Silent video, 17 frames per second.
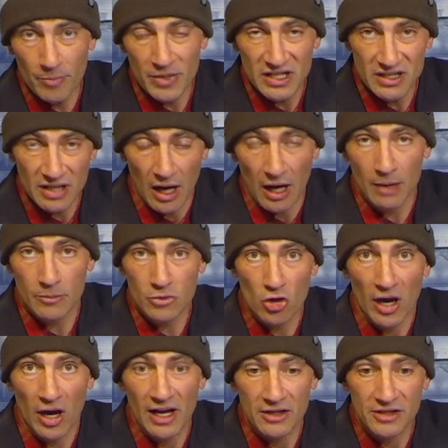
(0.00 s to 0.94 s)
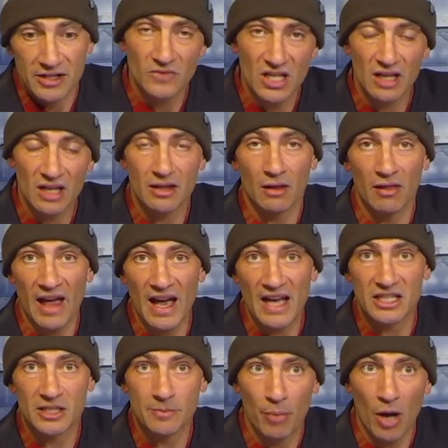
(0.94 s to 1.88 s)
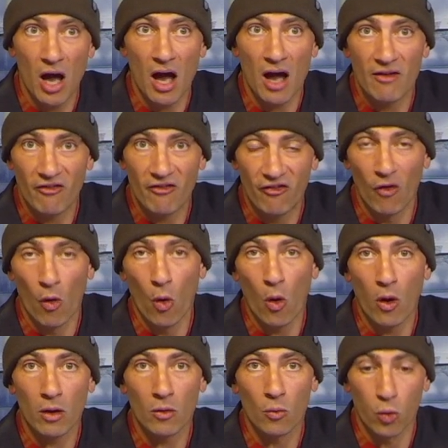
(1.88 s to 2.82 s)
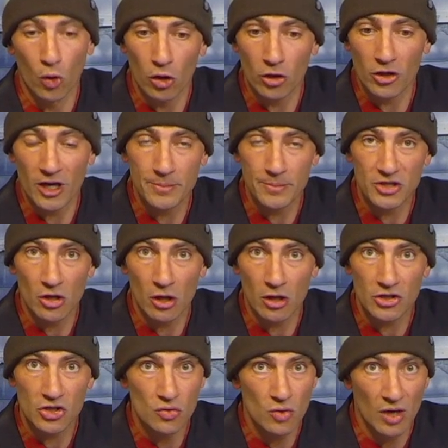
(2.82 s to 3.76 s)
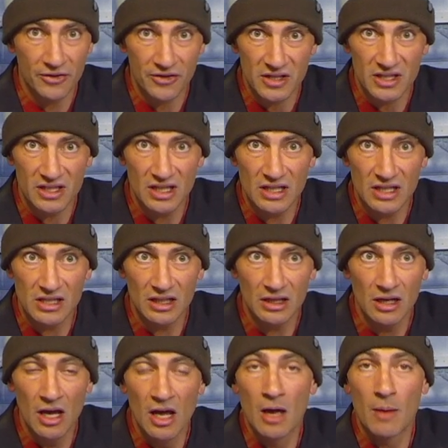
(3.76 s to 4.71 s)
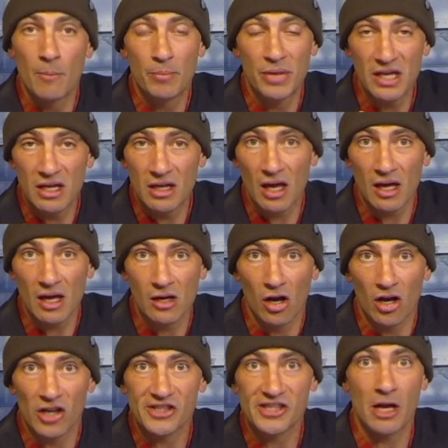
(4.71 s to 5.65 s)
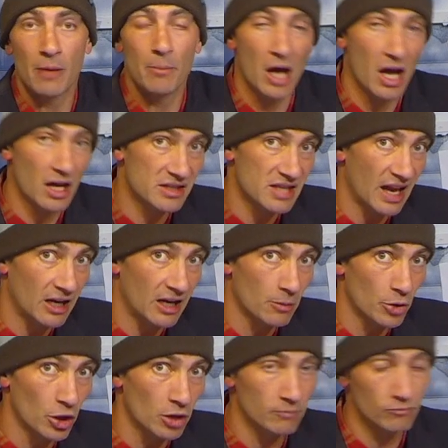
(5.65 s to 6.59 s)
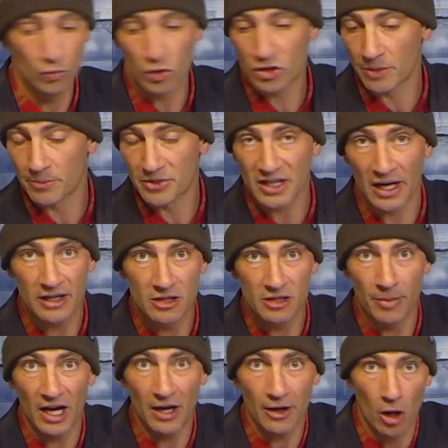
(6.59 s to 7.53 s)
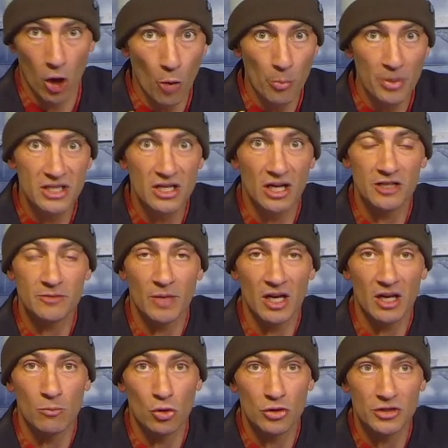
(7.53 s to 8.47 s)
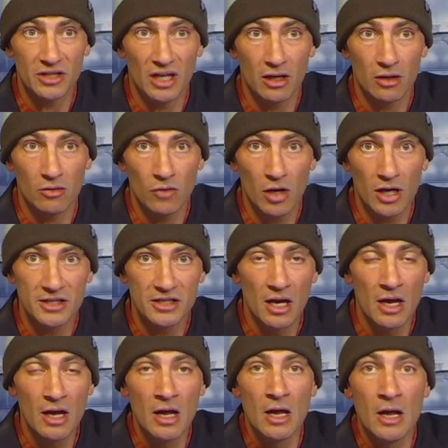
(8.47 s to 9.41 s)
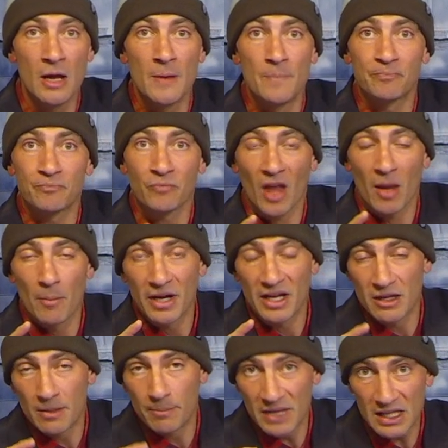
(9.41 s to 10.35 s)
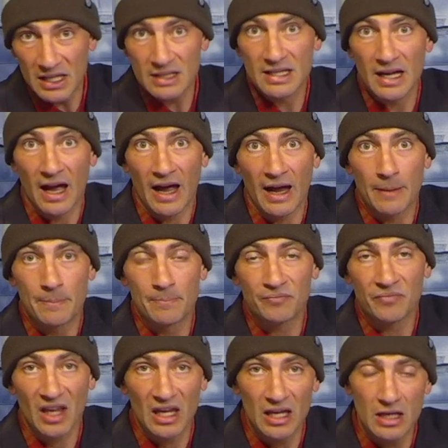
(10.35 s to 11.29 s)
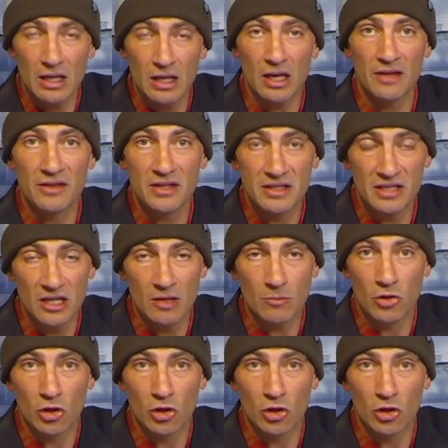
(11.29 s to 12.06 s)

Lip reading: be time trials to get the last spot for World Cup starts throughout the season. PK calls them attainable, which I'm psyched about. I hope he does make World Cups. But in the meantime, he and the Team